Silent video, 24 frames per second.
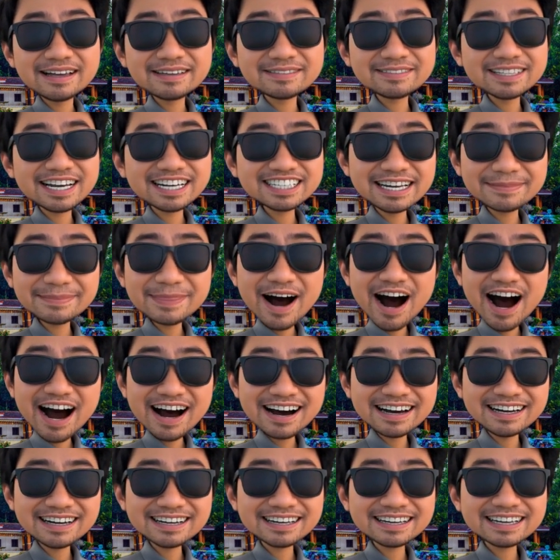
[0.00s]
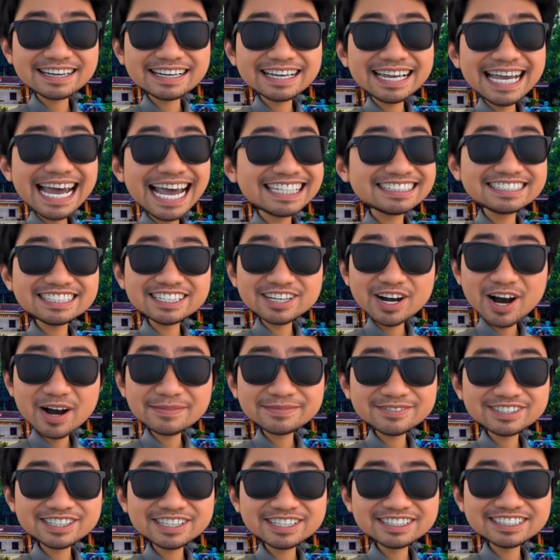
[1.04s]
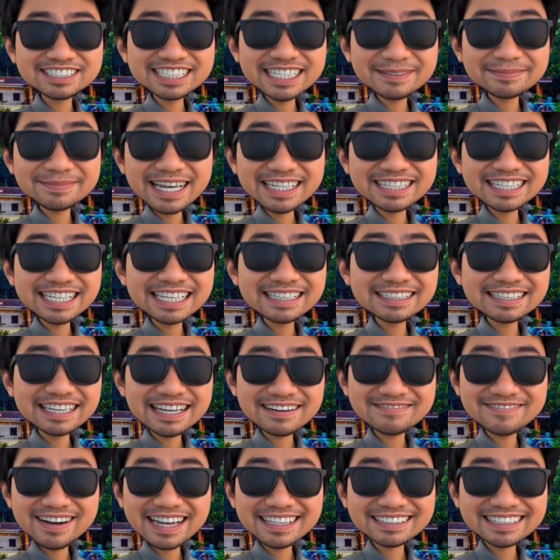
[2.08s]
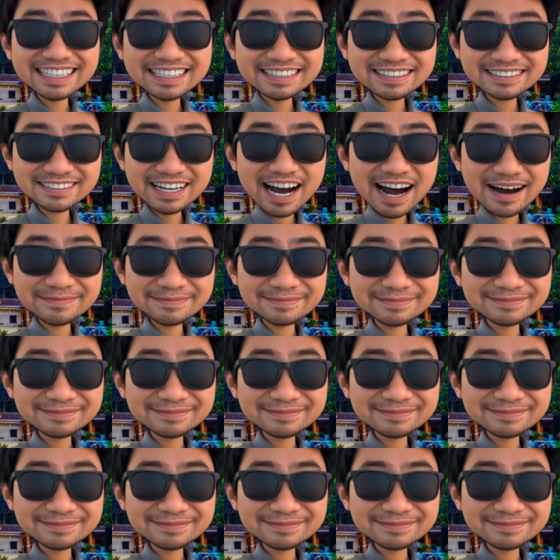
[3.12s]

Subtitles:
There's a park and sculptures depicting the event at the top.